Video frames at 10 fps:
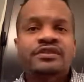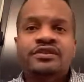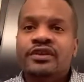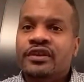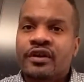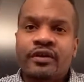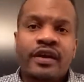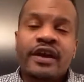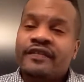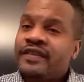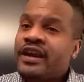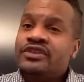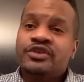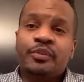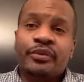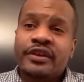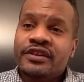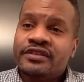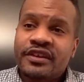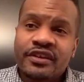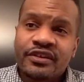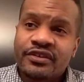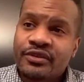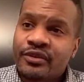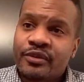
now she bringing dinner to him.